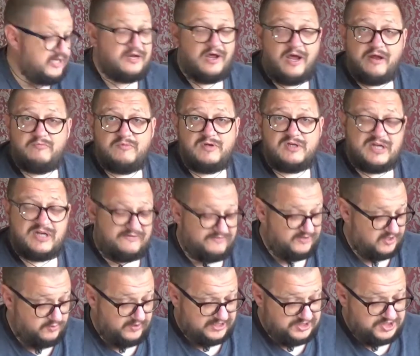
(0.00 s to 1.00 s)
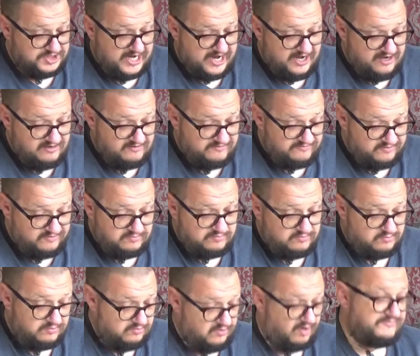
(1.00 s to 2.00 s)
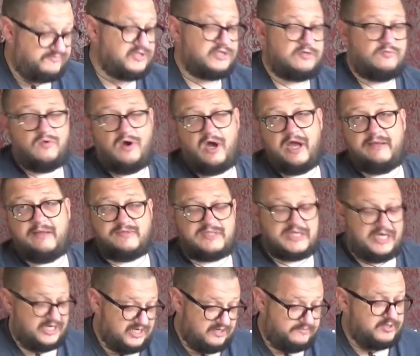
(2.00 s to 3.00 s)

and we can have a quick chat of obviously why I'm taking it.